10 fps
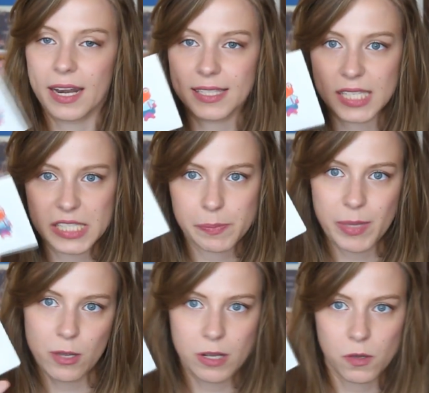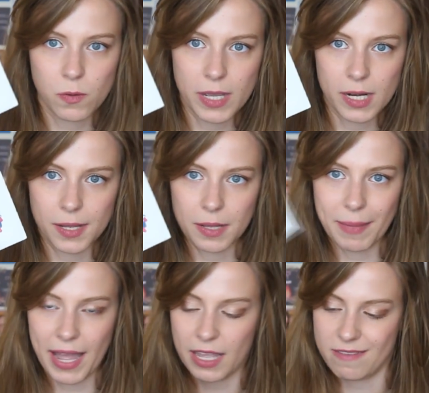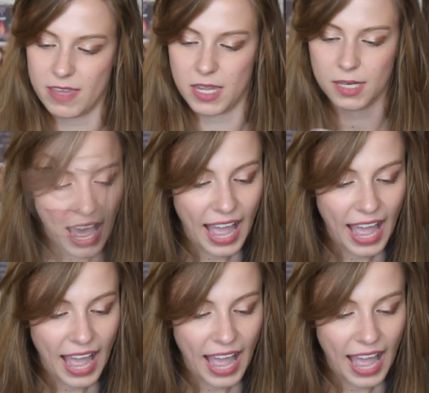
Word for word: and it says Beauty Queen on the back of it.